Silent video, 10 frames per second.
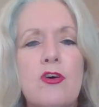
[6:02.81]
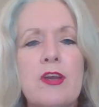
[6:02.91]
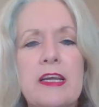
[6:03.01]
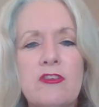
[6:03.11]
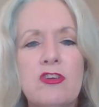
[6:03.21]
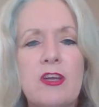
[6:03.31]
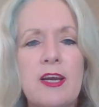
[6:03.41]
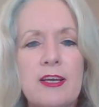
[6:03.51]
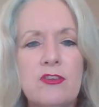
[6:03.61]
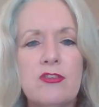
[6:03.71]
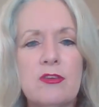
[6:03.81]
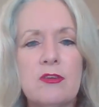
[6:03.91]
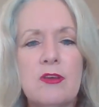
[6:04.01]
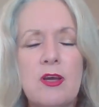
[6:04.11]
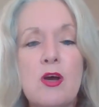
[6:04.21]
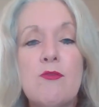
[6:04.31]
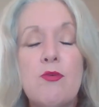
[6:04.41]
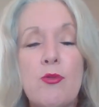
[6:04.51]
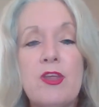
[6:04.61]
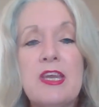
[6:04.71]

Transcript: on education for the